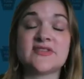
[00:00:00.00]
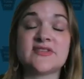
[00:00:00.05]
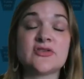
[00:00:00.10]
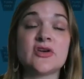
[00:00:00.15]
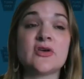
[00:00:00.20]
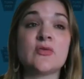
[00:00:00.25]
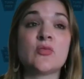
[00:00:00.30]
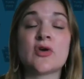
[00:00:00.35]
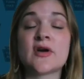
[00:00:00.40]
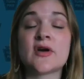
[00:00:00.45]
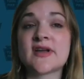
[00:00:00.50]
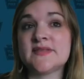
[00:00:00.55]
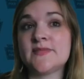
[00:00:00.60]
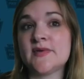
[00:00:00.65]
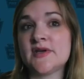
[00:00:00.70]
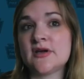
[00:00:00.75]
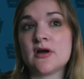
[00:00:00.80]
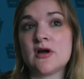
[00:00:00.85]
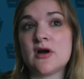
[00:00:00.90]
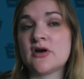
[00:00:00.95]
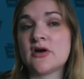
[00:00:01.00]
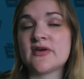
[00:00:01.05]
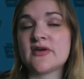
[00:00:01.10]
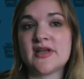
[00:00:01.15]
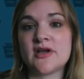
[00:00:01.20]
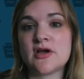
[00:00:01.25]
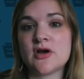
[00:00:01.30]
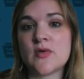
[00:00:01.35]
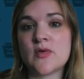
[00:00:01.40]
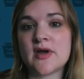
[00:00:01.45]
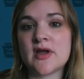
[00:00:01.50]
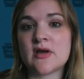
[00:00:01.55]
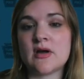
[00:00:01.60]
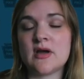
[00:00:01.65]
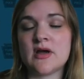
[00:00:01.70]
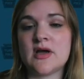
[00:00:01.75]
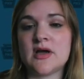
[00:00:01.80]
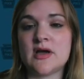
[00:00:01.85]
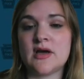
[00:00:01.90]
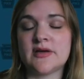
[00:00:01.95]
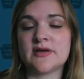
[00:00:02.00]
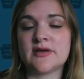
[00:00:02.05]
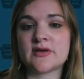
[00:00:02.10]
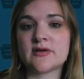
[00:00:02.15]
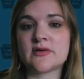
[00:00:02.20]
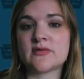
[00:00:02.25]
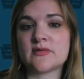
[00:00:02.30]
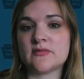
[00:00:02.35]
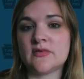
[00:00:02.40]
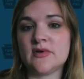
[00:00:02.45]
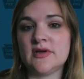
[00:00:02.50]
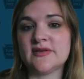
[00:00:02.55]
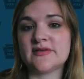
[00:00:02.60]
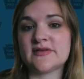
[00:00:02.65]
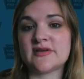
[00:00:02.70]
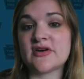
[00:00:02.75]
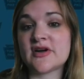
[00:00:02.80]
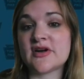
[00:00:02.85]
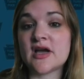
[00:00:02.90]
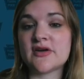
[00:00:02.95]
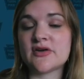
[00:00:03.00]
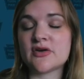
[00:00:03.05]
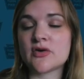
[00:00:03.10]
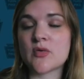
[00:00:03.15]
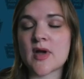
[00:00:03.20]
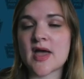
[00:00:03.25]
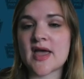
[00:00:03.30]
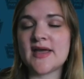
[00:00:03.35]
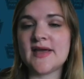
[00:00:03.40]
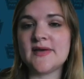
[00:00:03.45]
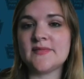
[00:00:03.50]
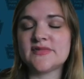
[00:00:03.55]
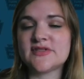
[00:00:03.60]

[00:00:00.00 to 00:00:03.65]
So the work has been already going is already underway.